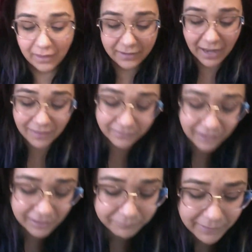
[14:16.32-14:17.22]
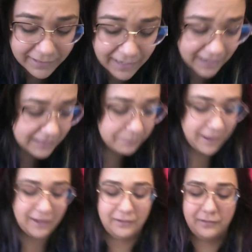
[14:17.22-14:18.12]
yeah, that's kind of my
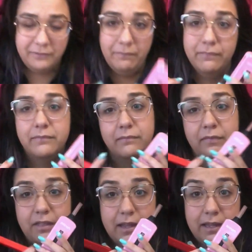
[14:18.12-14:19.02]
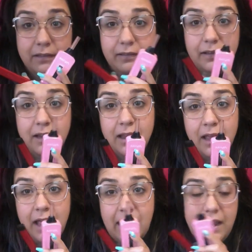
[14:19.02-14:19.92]
KandyPens things,
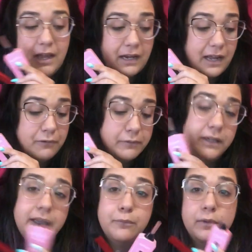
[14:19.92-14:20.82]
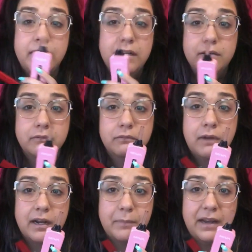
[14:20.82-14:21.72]
and I really would
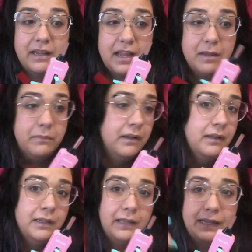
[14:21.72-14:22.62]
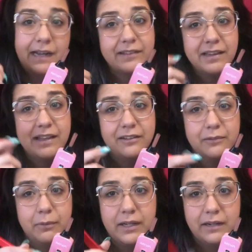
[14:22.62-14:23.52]
recommend them. Like I said, this
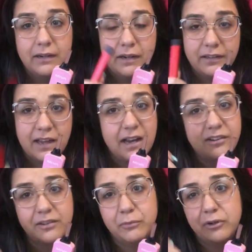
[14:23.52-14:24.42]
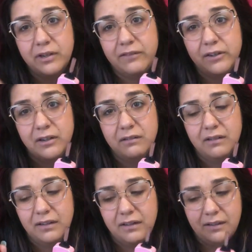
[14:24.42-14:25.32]
one, it's kind of just more if you're
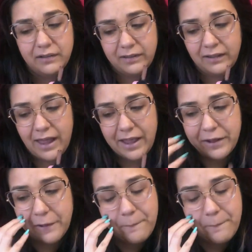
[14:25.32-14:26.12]
like,